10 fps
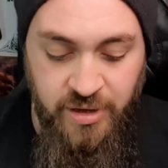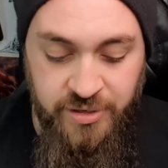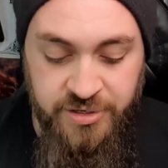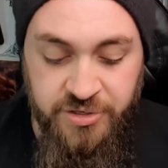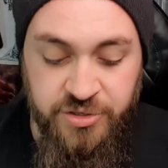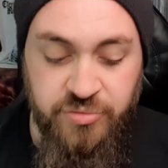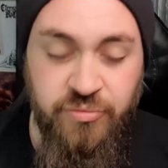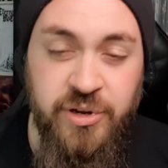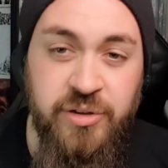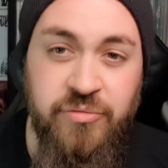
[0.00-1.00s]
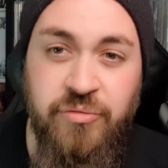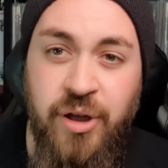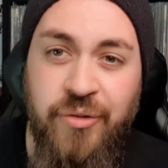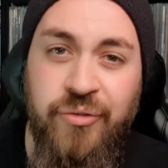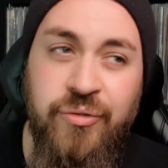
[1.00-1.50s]
And this is just really
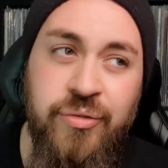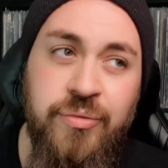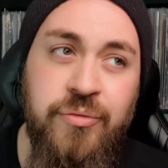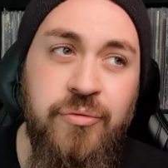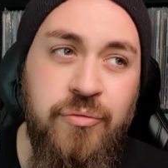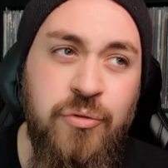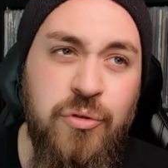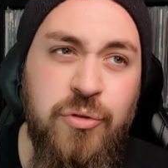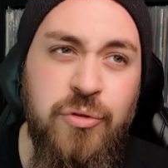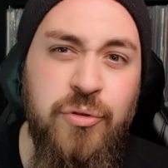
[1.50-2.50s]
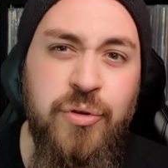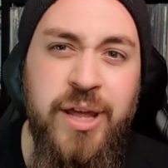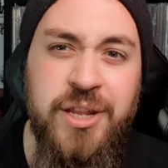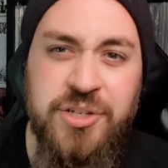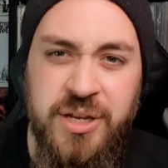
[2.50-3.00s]
rough, raw,
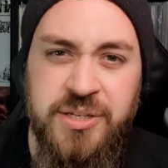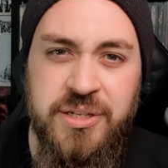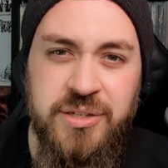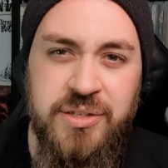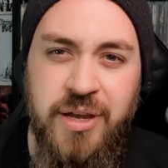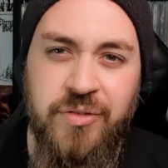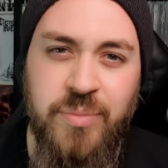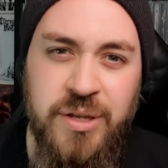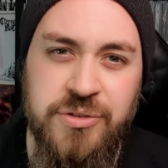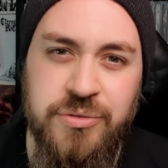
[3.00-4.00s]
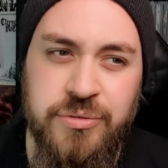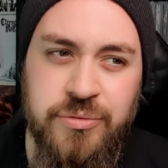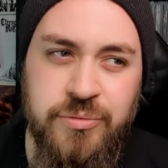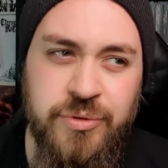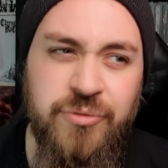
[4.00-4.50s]
energetic death
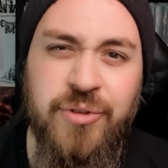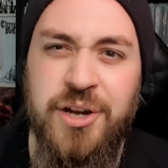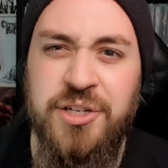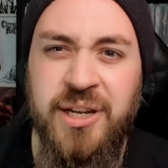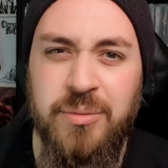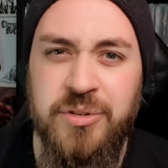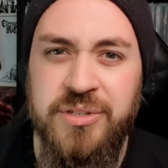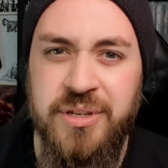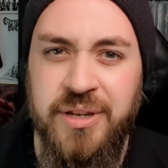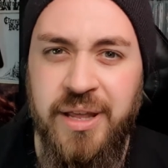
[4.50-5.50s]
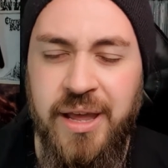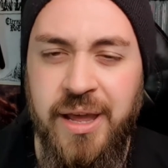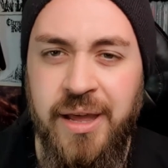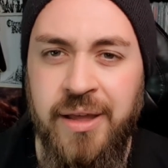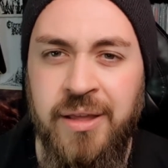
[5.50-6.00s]
metal with thrashy elements in
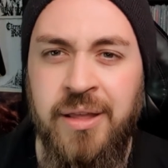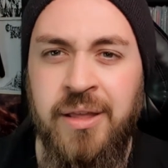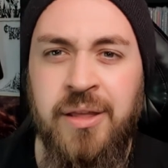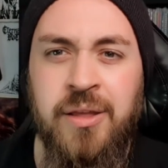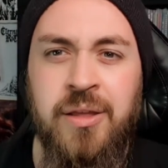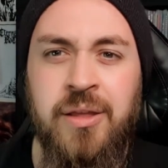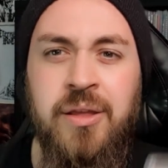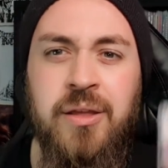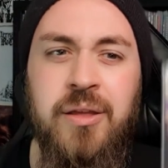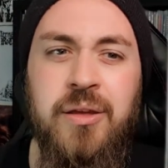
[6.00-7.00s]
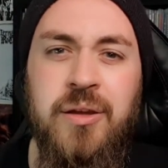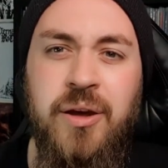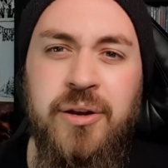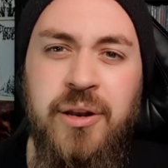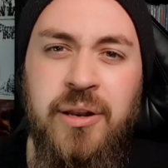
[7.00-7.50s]
there. It
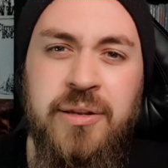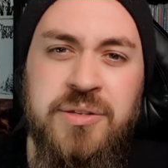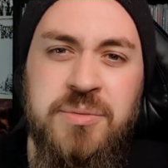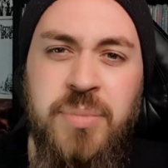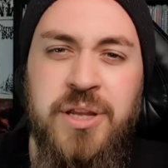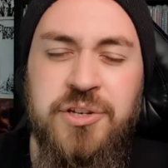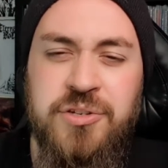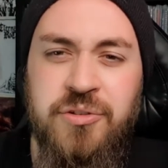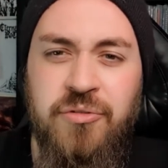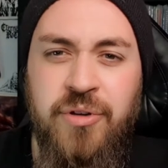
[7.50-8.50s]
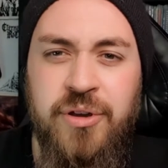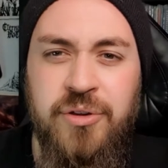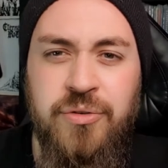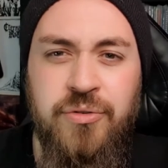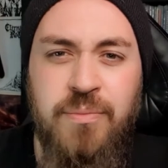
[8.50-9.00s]
kind of pinches of
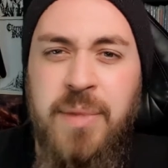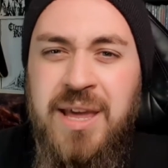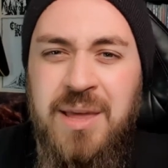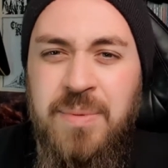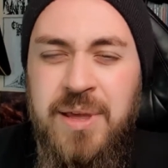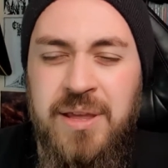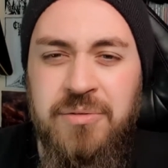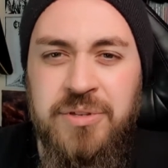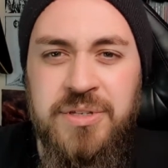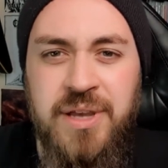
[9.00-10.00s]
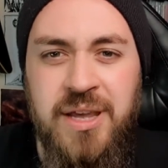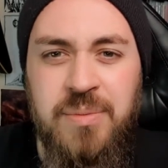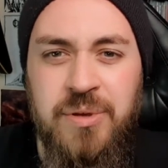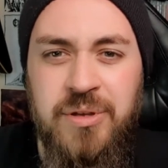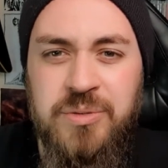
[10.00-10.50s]
grindcore, maybe you would say,
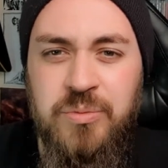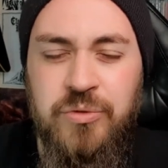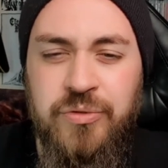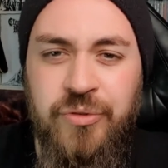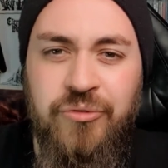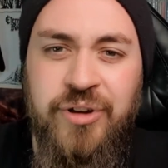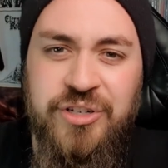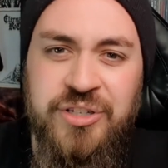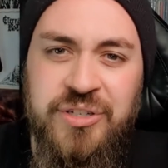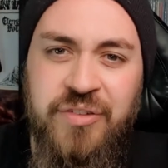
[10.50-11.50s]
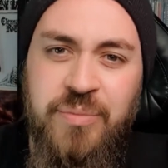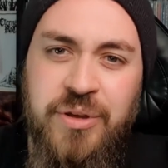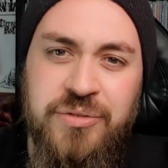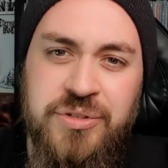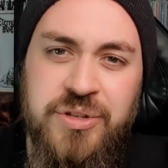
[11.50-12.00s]
but it's more of a thrashy death
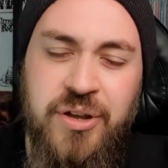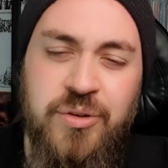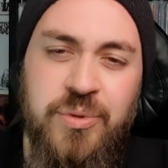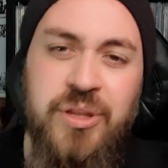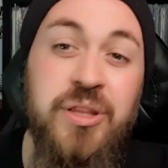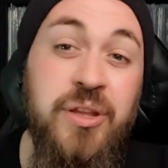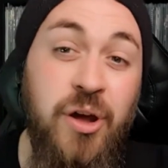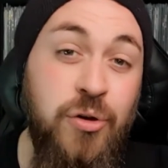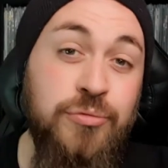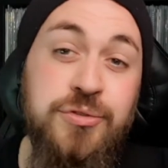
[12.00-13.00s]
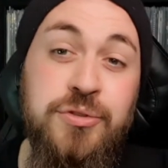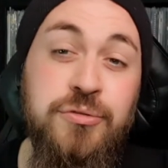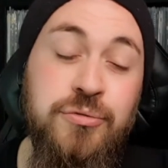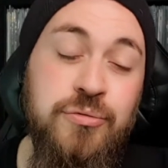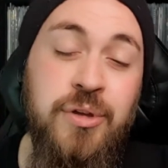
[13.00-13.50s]
metal style, but in the old
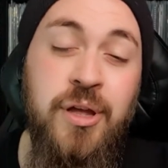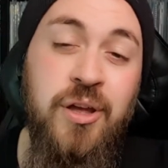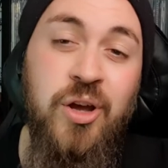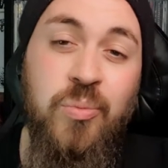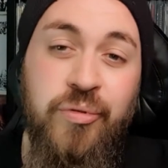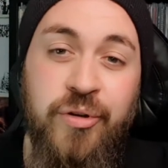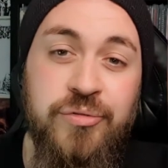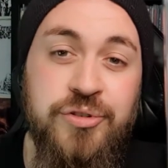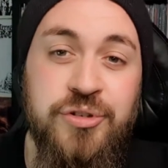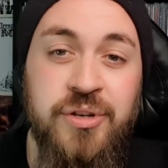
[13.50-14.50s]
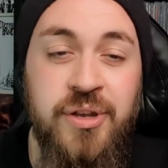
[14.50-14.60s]
school approach.